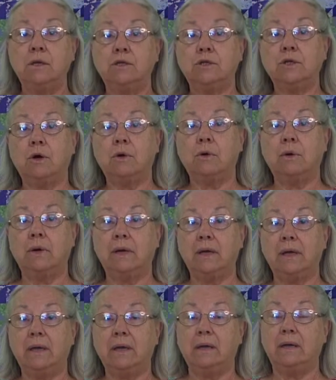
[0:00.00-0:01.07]
So
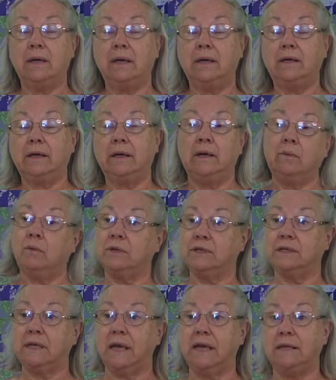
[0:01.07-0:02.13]
it will
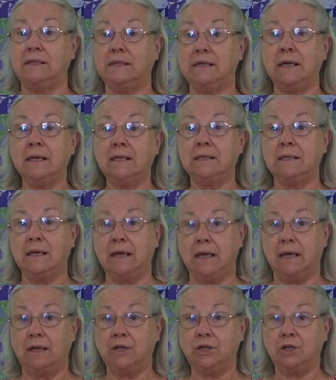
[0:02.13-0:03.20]
say
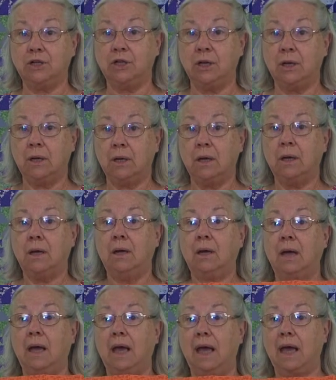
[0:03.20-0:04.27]
6-inch,
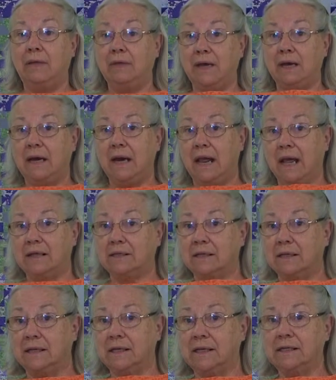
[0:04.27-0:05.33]
and then it has a
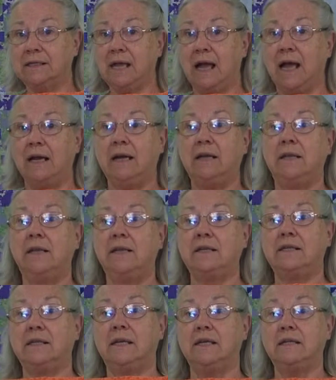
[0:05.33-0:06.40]
little sign and it
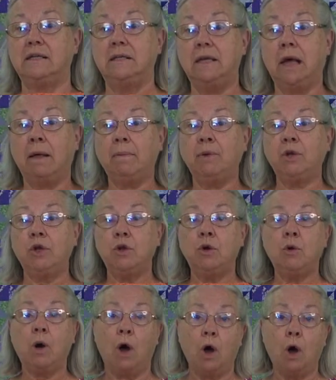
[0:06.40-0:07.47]
says
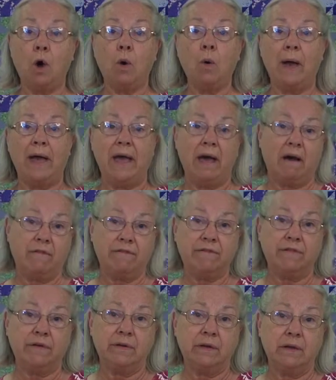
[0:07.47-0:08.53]

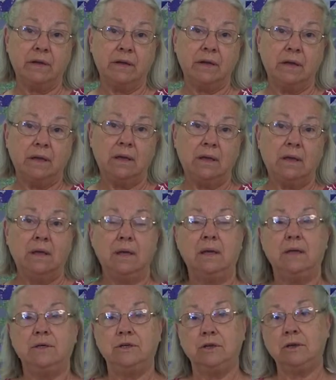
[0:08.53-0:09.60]
WOF.
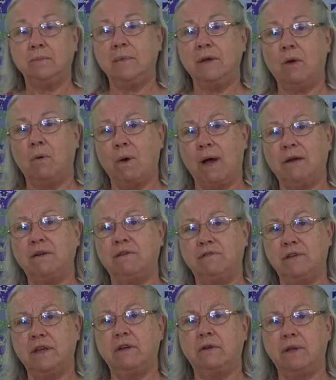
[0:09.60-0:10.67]
Took me a while to
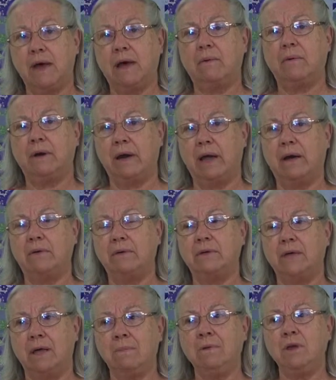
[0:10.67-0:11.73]
figure that one out.
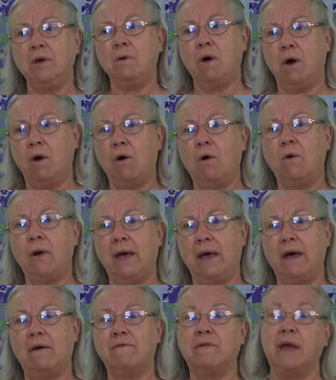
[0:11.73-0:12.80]

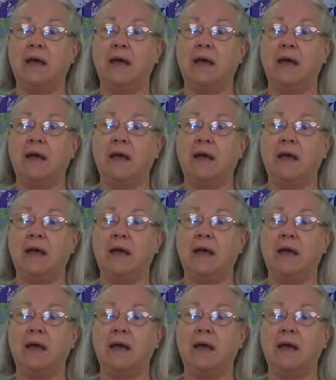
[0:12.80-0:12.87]
WOF.